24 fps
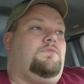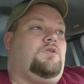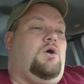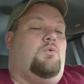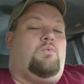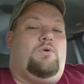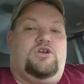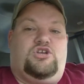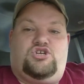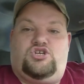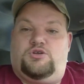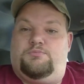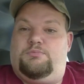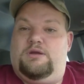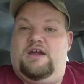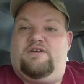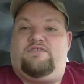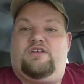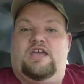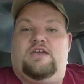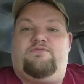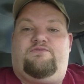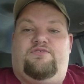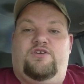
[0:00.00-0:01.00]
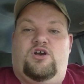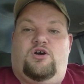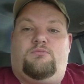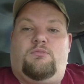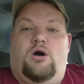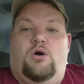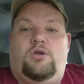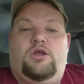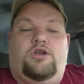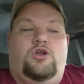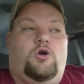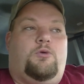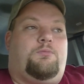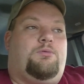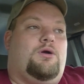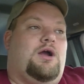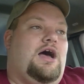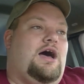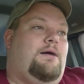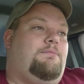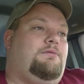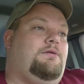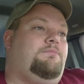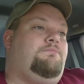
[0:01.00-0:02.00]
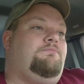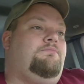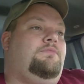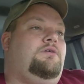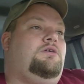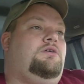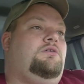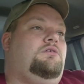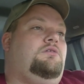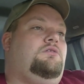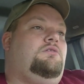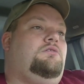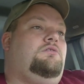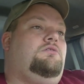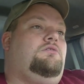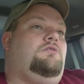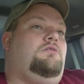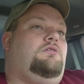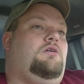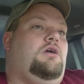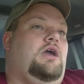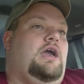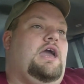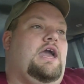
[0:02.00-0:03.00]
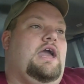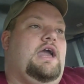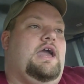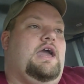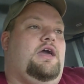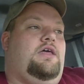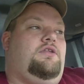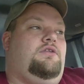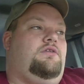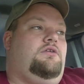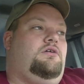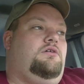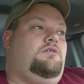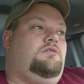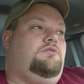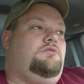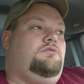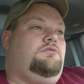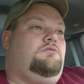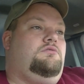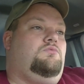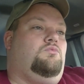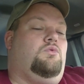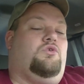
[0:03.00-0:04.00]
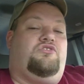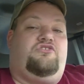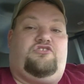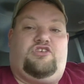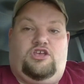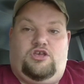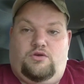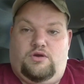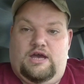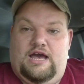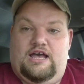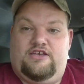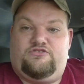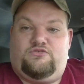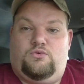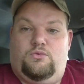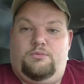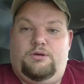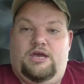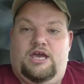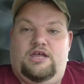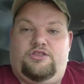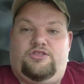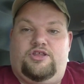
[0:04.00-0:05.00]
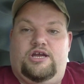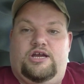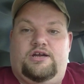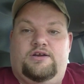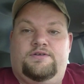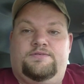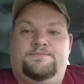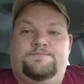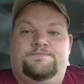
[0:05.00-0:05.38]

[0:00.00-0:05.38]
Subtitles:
we should be able to get film on it, no problem. And we'll see you guys when we get there.